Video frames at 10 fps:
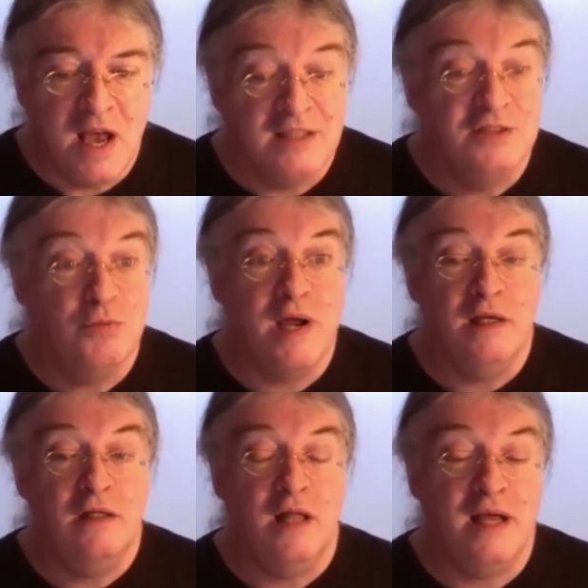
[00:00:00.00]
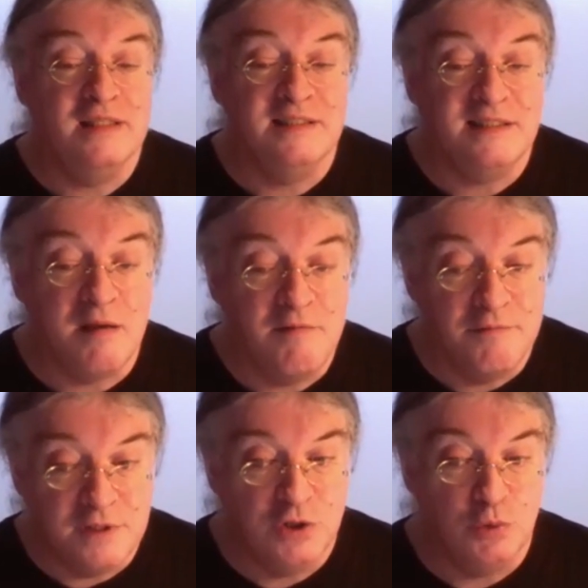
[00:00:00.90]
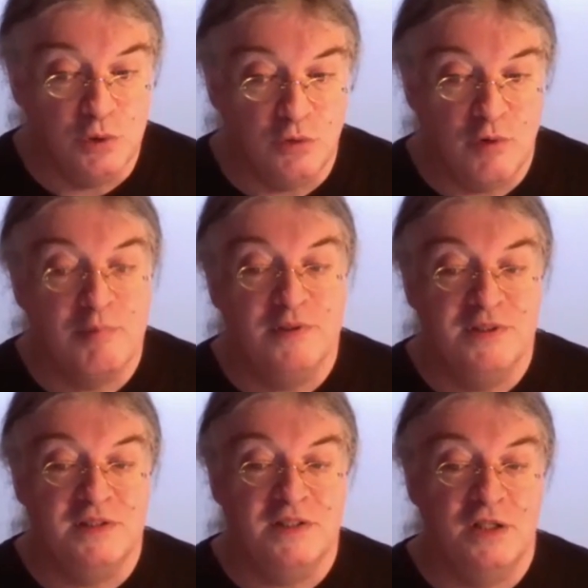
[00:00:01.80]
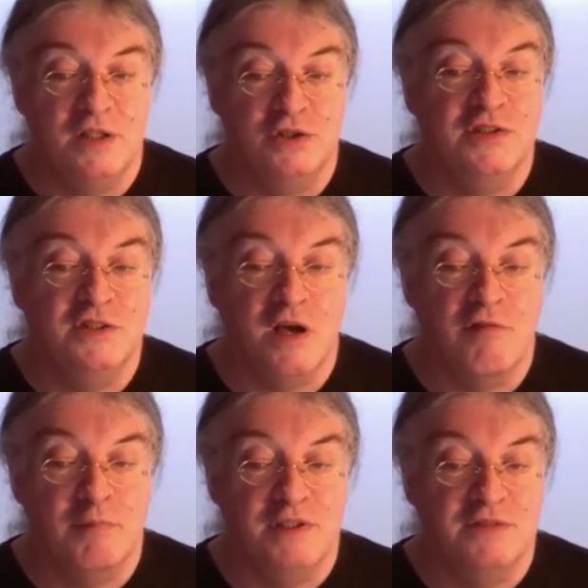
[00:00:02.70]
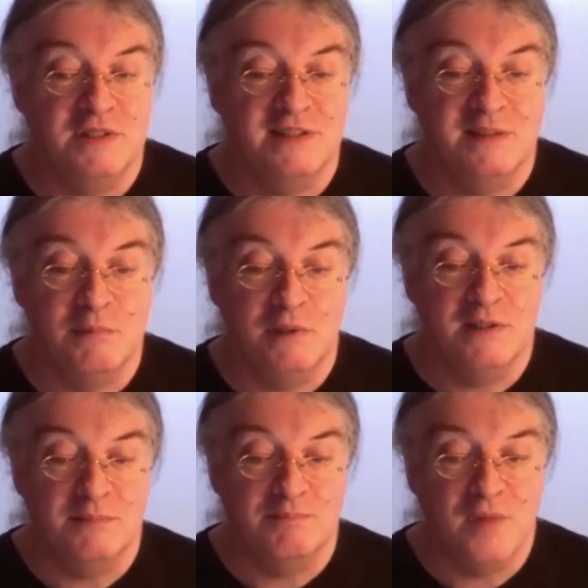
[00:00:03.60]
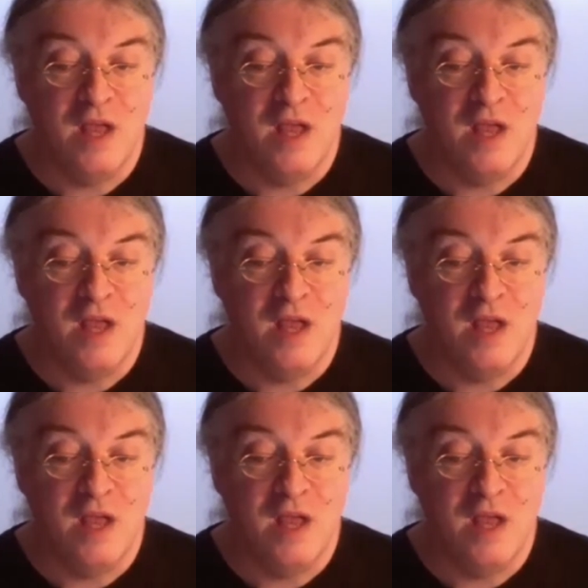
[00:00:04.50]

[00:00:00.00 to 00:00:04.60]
as well as some visual representations of bits of its symbolism.